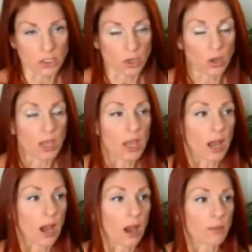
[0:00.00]
So
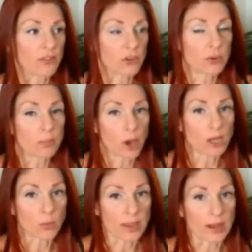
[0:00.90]
if you're doing
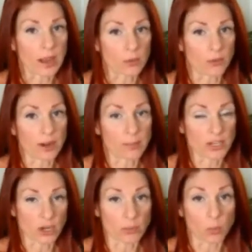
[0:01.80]
body weight, I would
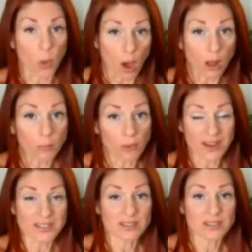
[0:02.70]
recommend starting with wall
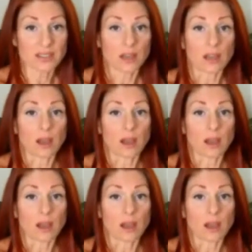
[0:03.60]
presses,